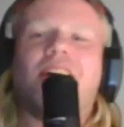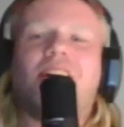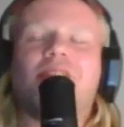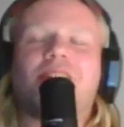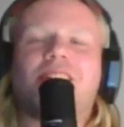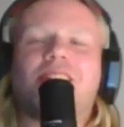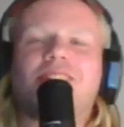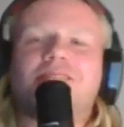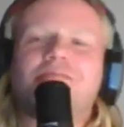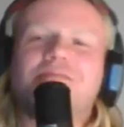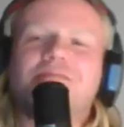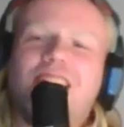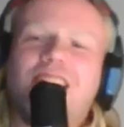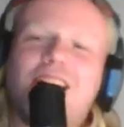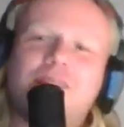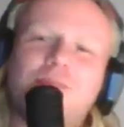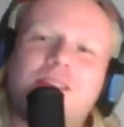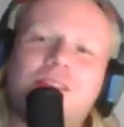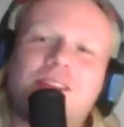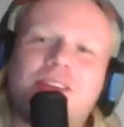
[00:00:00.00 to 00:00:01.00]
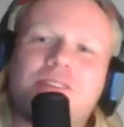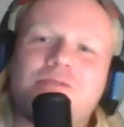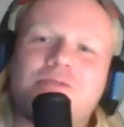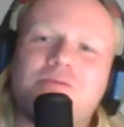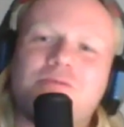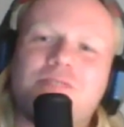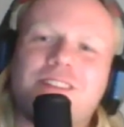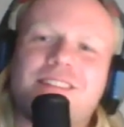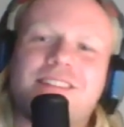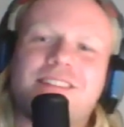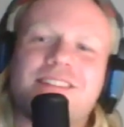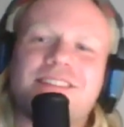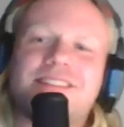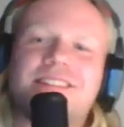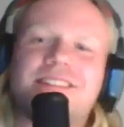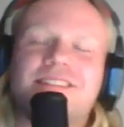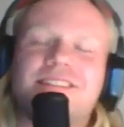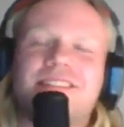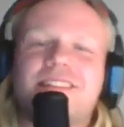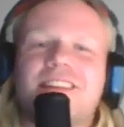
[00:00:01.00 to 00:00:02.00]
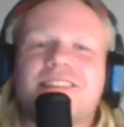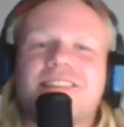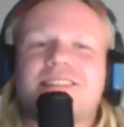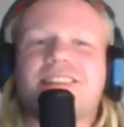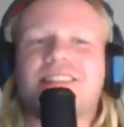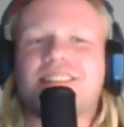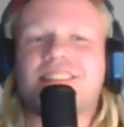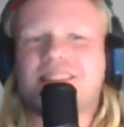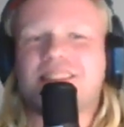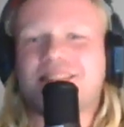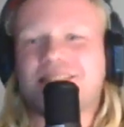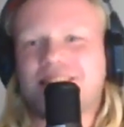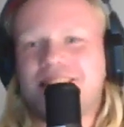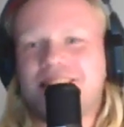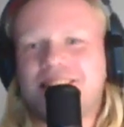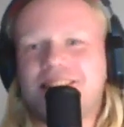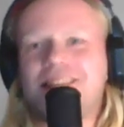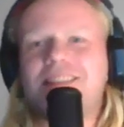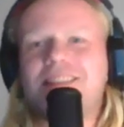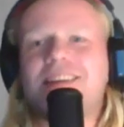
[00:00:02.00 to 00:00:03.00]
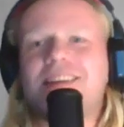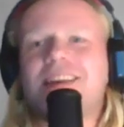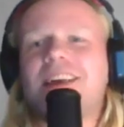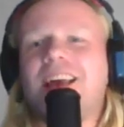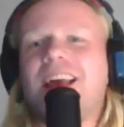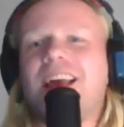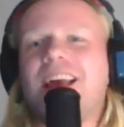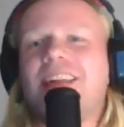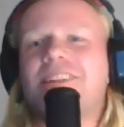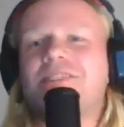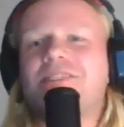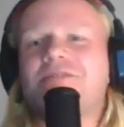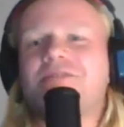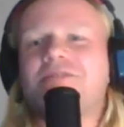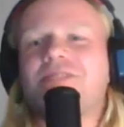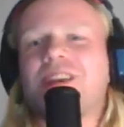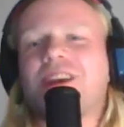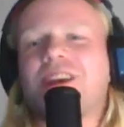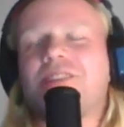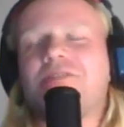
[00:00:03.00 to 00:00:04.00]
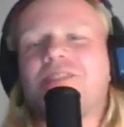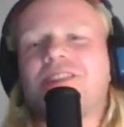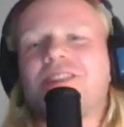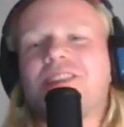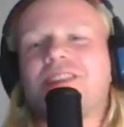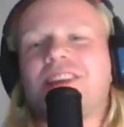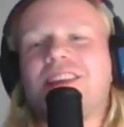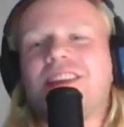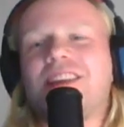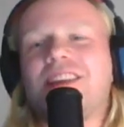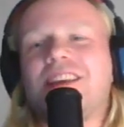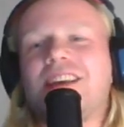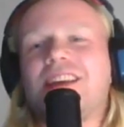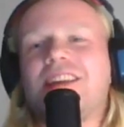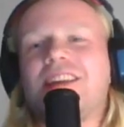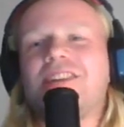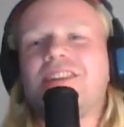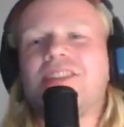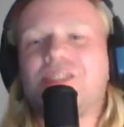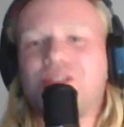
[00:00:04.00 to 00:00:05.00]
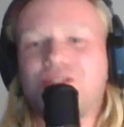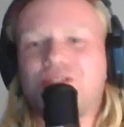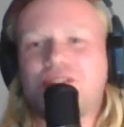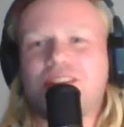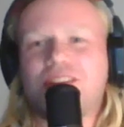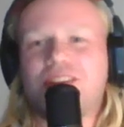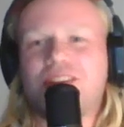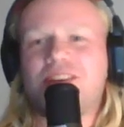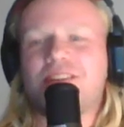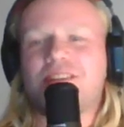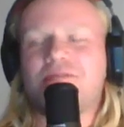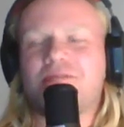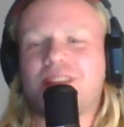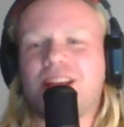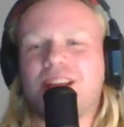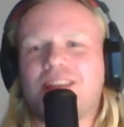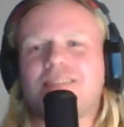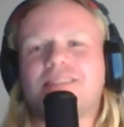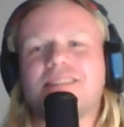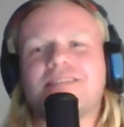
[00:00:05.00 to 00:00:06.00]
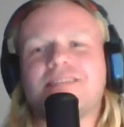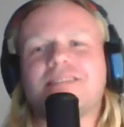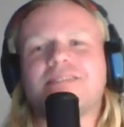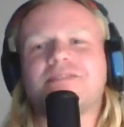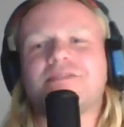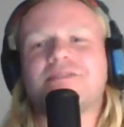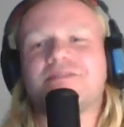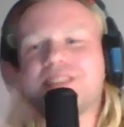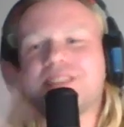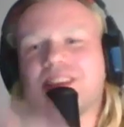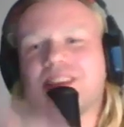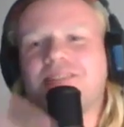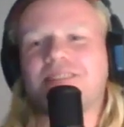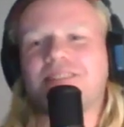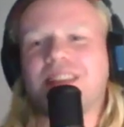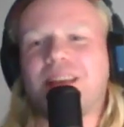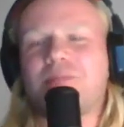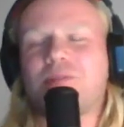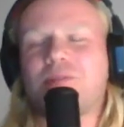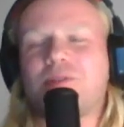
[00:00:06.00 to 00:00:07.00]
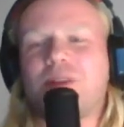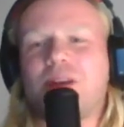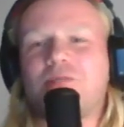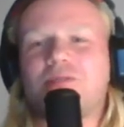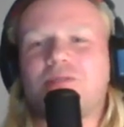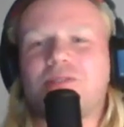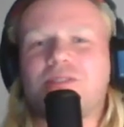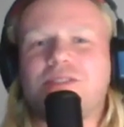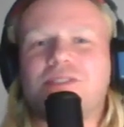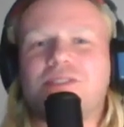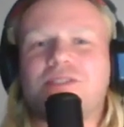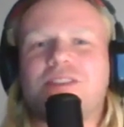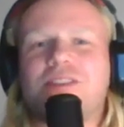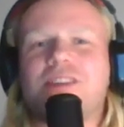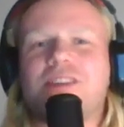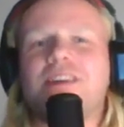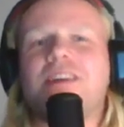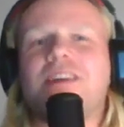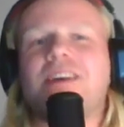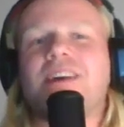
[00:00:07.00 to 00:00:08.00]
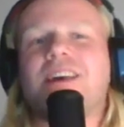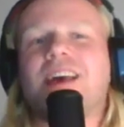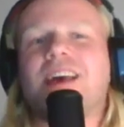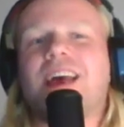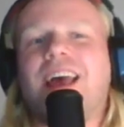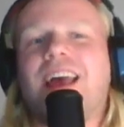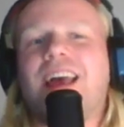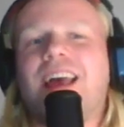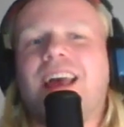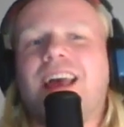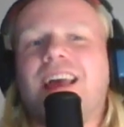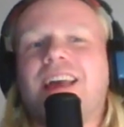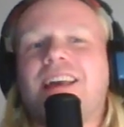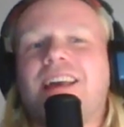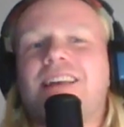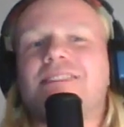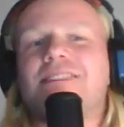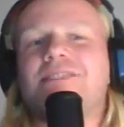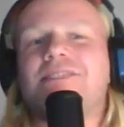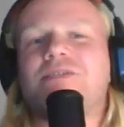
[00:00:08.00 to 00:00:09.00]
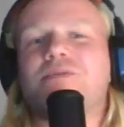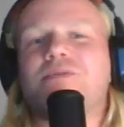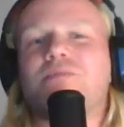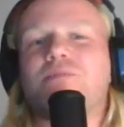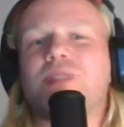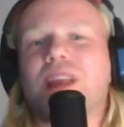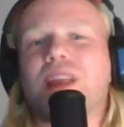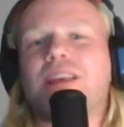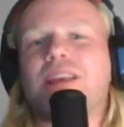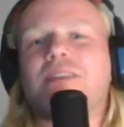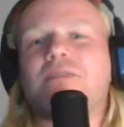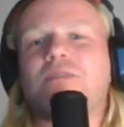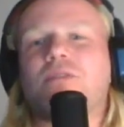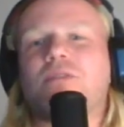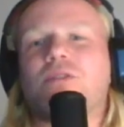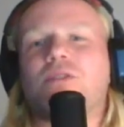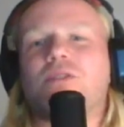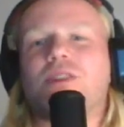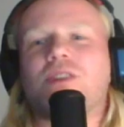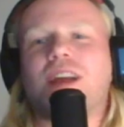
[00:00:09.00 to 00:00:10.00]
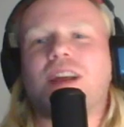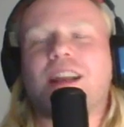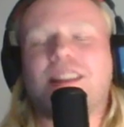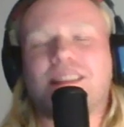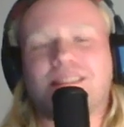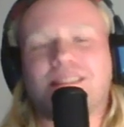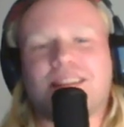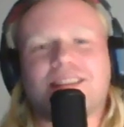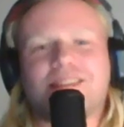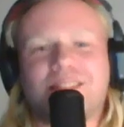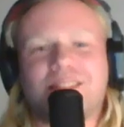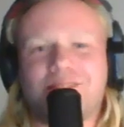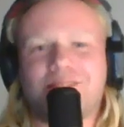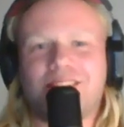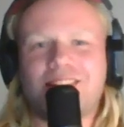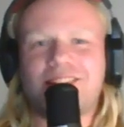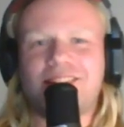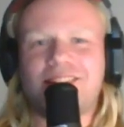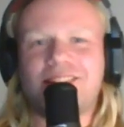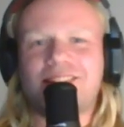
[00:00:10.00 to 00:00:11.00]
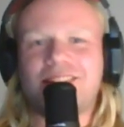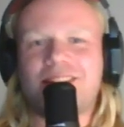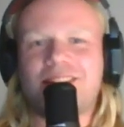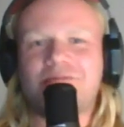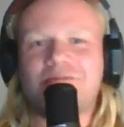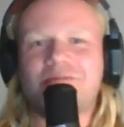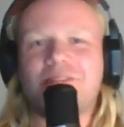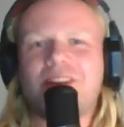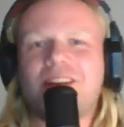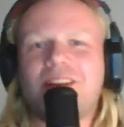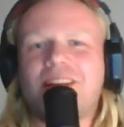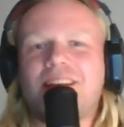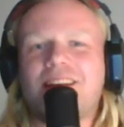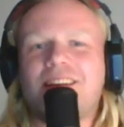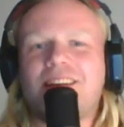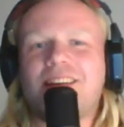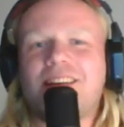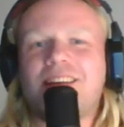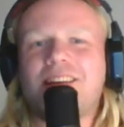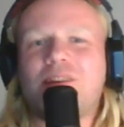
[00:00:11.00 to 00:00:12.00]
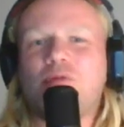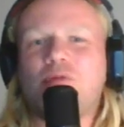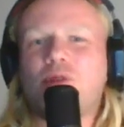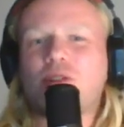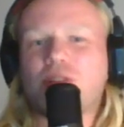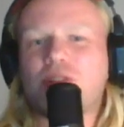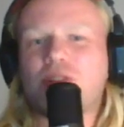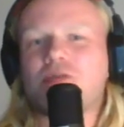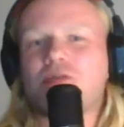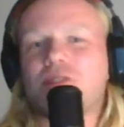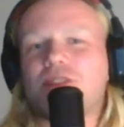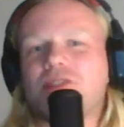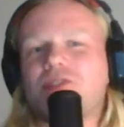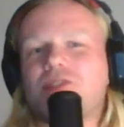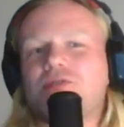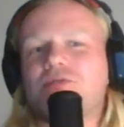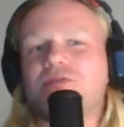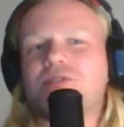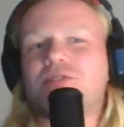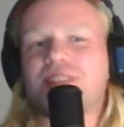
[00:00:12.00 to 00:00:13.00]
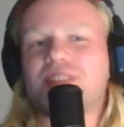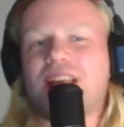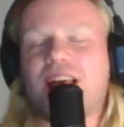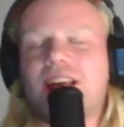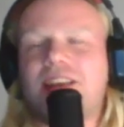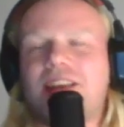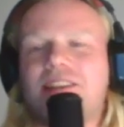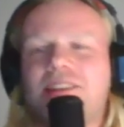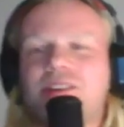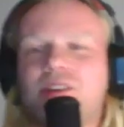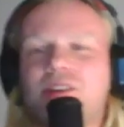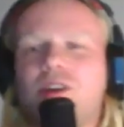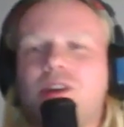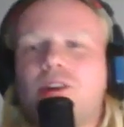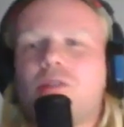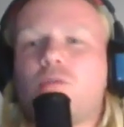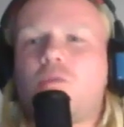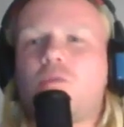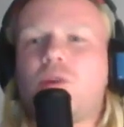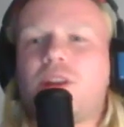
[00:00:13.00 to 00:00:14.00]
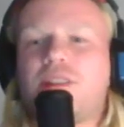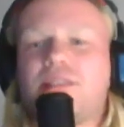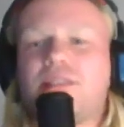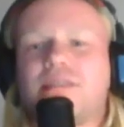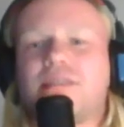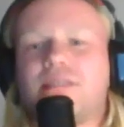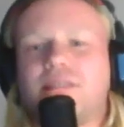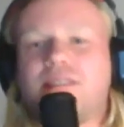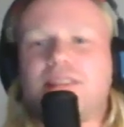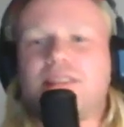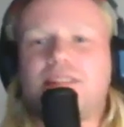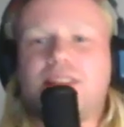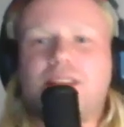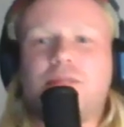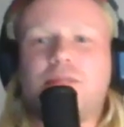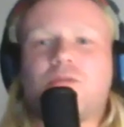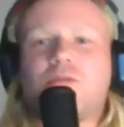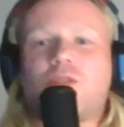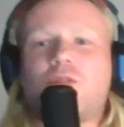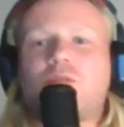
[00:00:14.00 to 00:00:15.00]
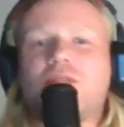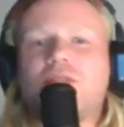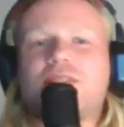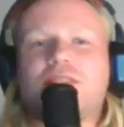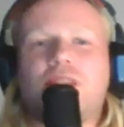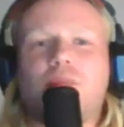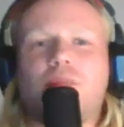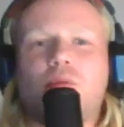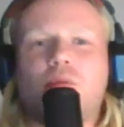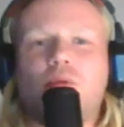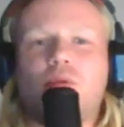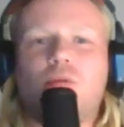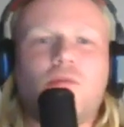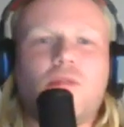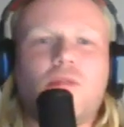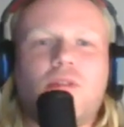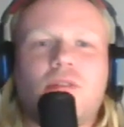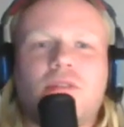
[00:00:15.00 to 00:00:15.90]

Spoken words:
Okay, so I'm here with Cecilia Zandalasini, and you're currently in Turkey, right? This is your second time around in Turkey, and you're playing for Galatasaray. Now, what convinced you to sign with the team from Istanbul?